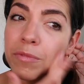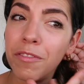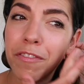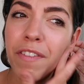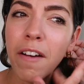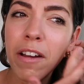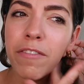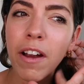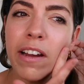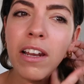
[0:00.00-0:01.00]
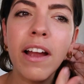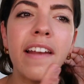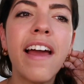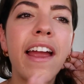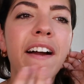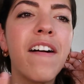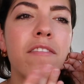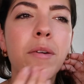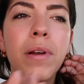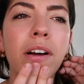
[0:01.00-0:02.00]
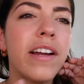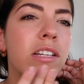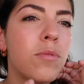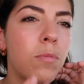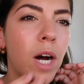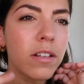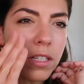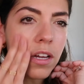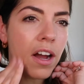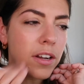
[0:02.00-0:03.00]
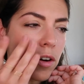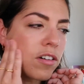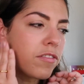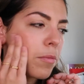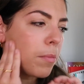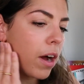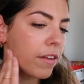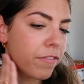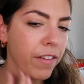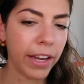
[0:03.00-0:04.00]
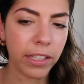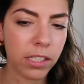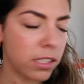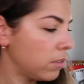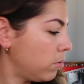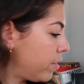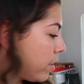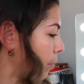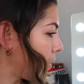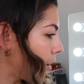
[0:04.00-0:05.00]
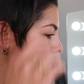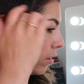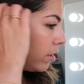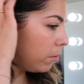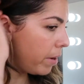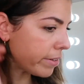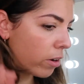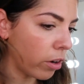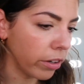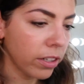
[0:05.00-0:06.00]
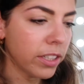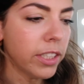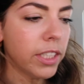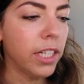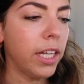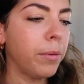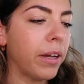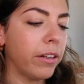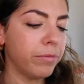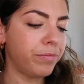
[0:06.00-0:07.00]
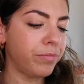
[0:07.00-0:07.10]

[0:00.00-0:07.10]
very, very light layer I've applied on one side of my face. What have I done with it? Where's it gone? Here we go.